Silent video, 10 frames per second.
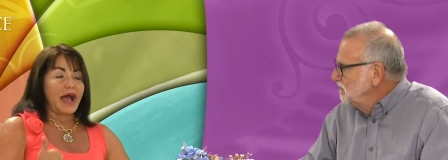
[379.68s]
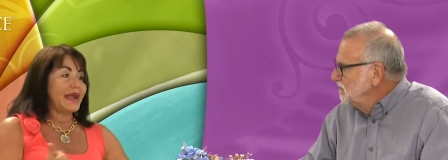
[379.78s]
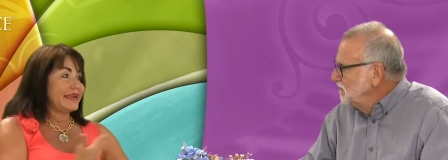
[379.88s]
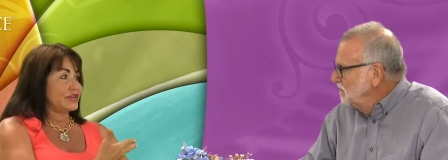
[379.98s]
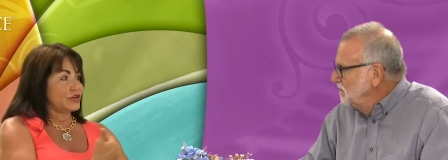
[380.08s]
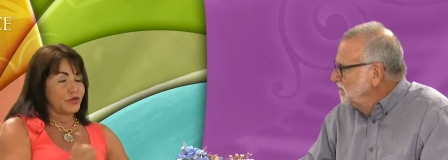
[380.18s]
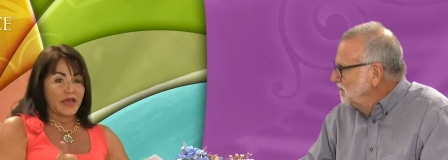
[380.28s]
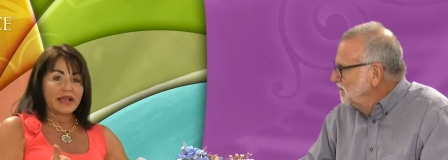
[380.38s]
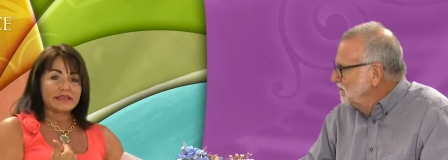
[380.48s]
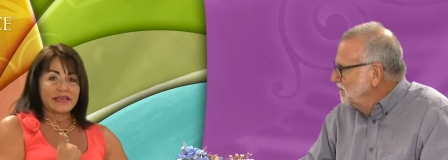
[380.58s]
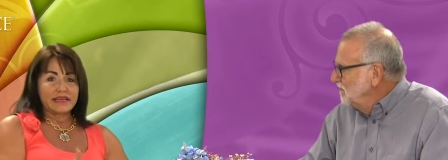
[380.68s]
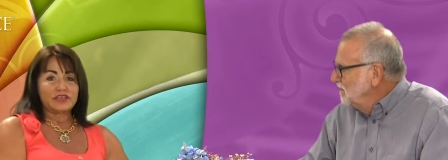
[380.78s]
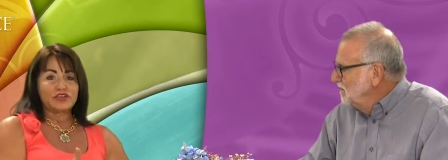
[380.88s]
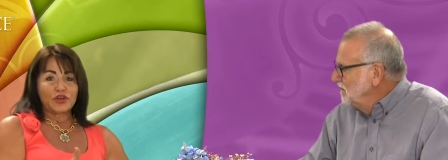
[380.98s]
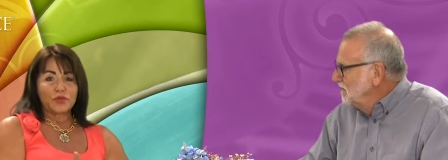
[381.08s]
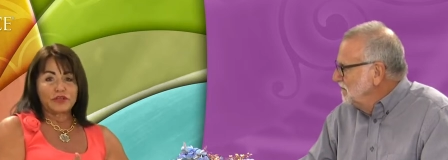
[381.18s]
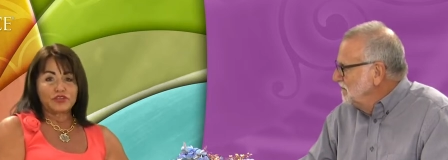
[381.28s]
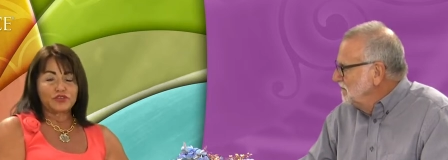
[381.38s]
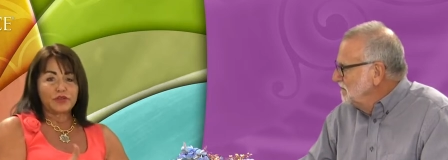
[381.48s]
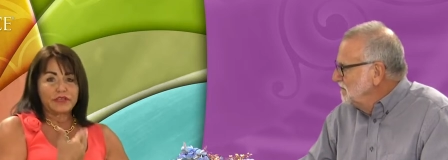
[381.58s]
Speaker 1: I need to know that because I need to know what
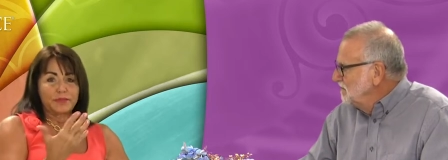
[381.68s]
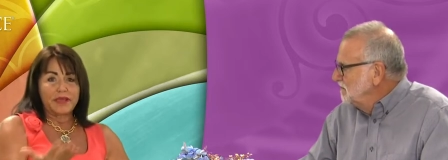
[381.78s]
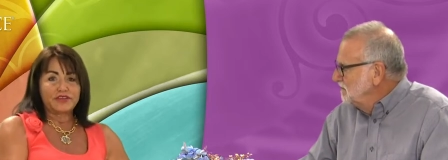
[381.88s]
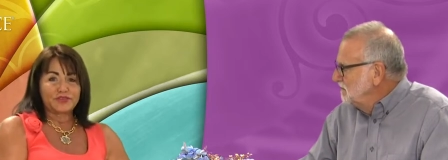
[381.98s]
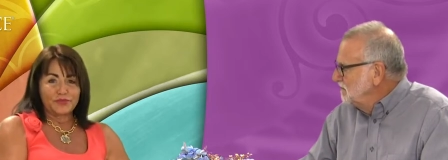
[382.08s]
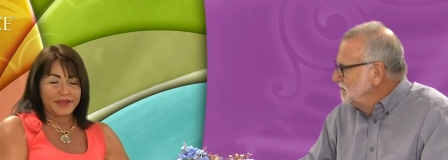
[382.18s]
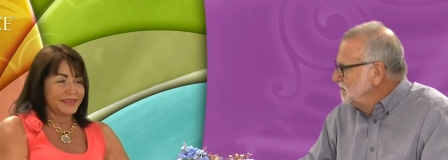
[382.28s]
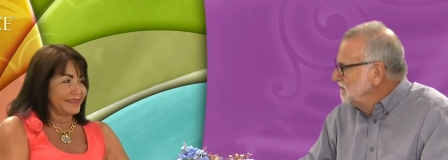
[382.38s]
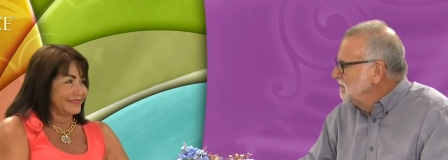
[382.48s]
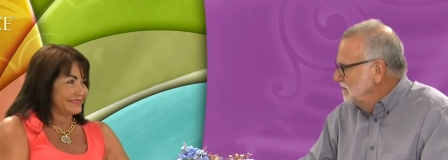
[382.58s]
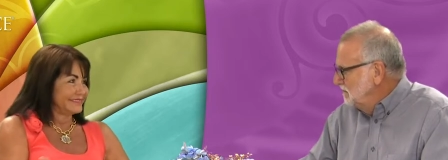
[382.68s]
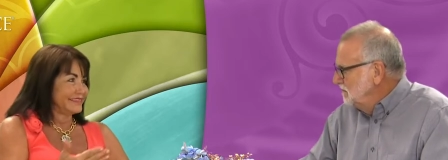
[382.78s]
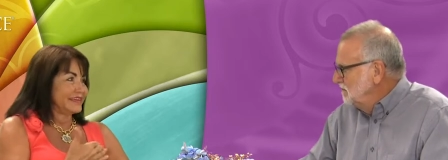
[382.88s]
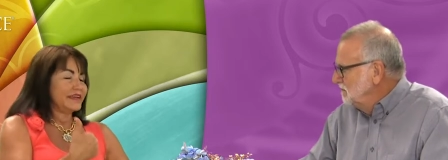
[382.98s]
to treat the patient with. Mm-hmm.